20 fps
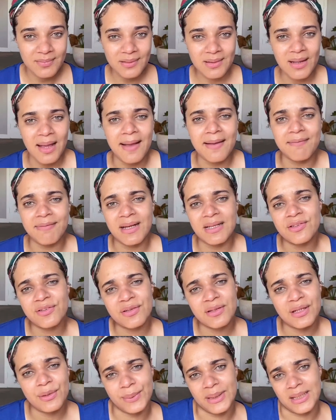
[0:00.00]

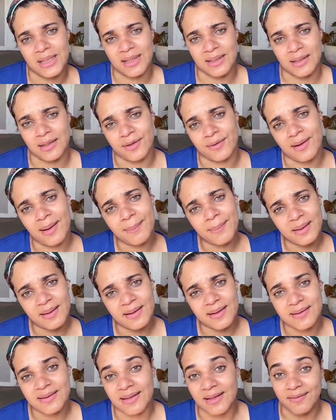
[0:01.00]
Eventually, we got our
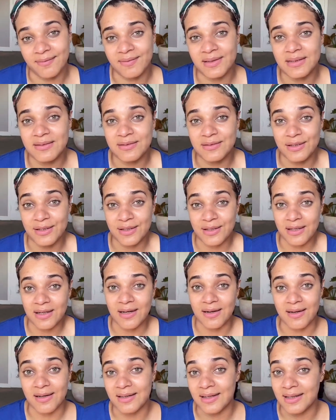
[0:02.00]
grandmother to convince
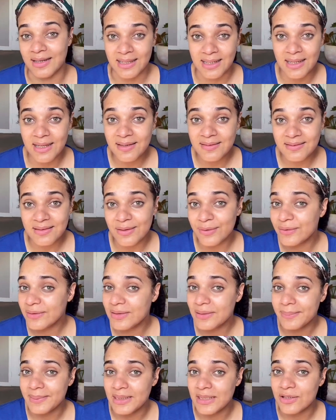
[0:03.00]
her on letting us go
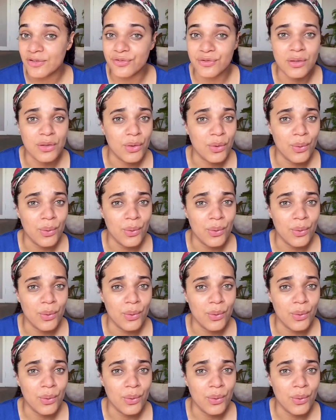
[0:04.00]
to the beach